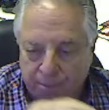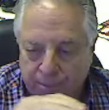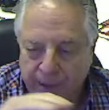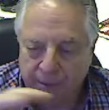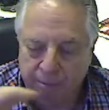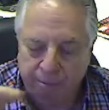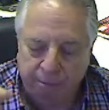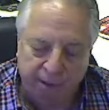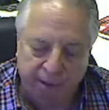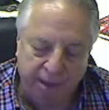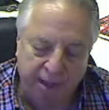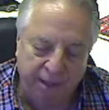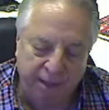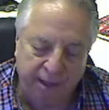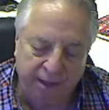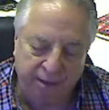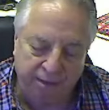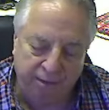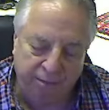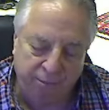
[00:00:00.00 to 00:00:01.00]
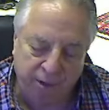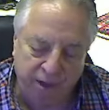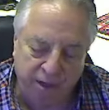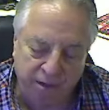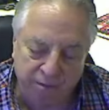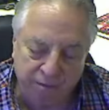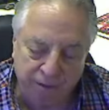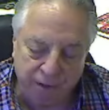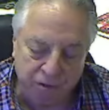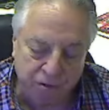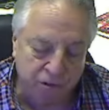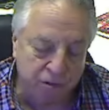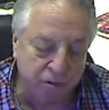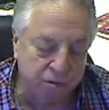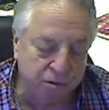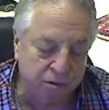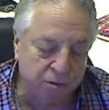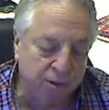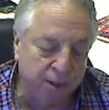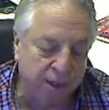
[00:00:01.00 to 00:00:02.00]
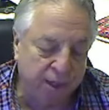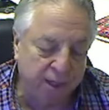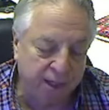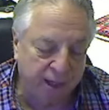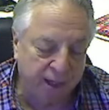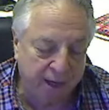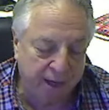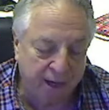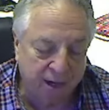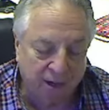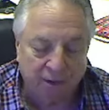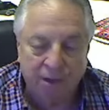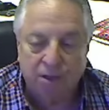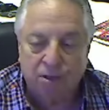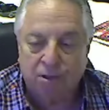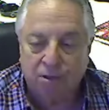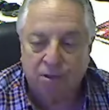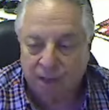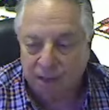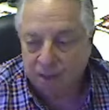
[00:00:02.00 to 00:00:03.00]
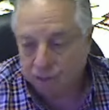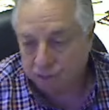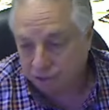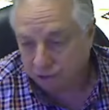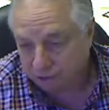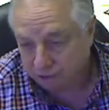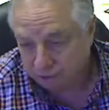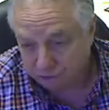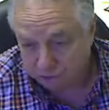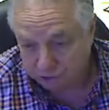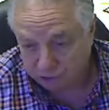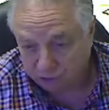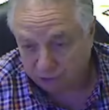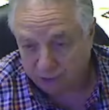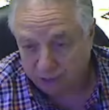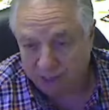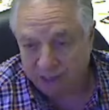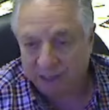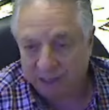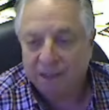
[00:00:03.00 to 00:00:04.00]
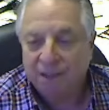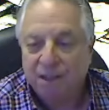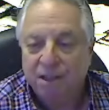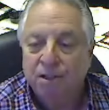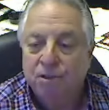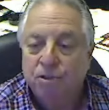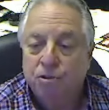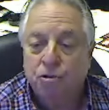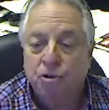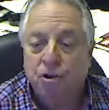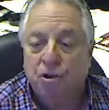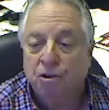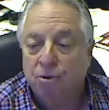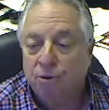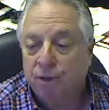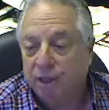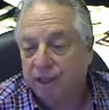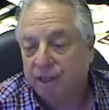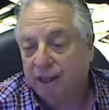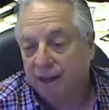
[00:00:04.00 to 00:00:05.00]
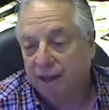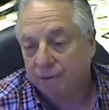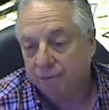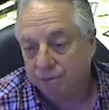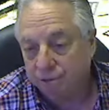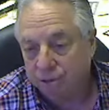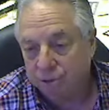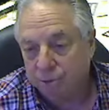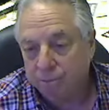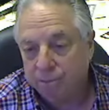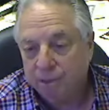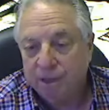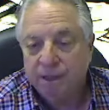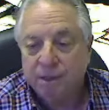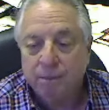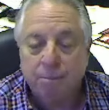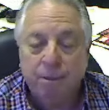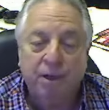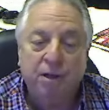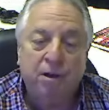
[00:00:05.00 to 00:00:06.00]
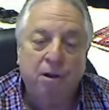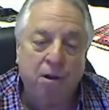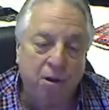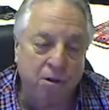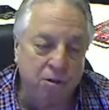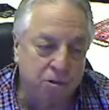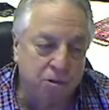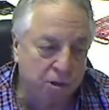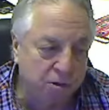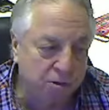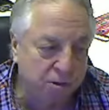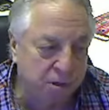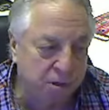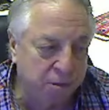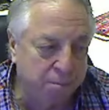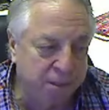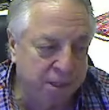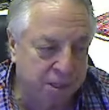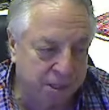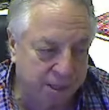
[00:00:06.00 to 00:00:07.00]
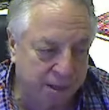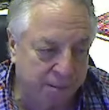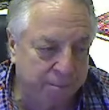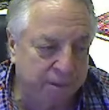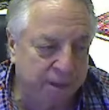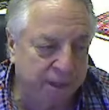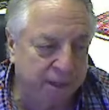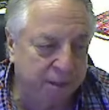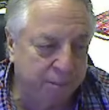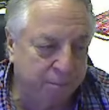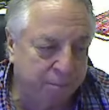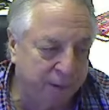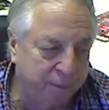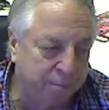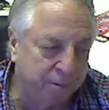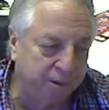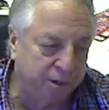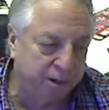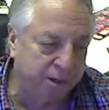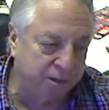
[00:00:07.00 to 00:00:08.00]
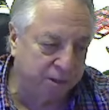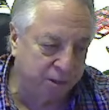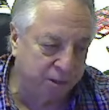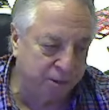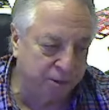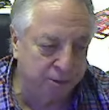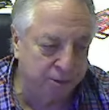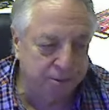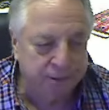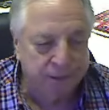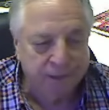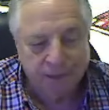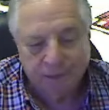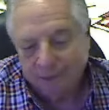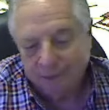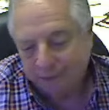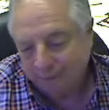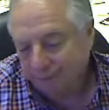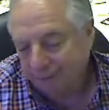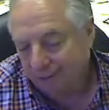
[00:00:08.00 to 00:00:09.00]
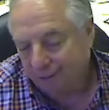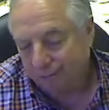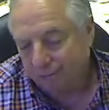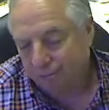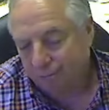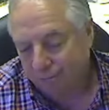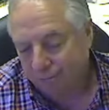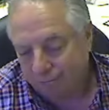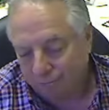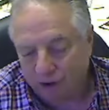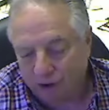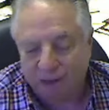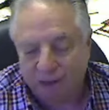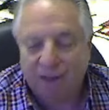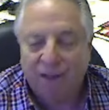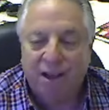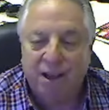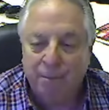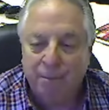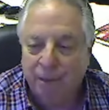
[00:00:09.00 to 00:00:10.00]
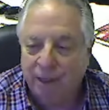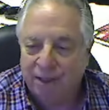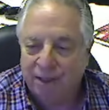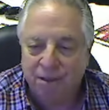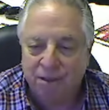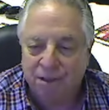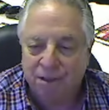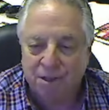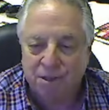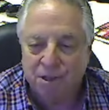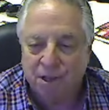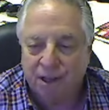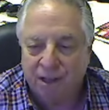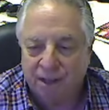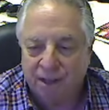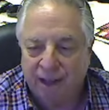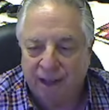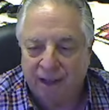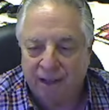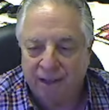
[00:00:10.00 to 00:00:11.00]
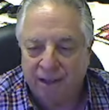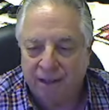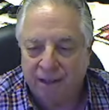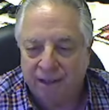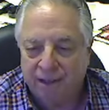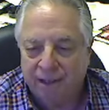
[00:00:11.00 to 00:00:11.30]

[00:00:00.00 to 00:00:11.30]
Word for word: but we envisioned doing an aerial like Cirque du Soleil show in that room, but it also could be something that people could do, you know, rock climbing and things like that, and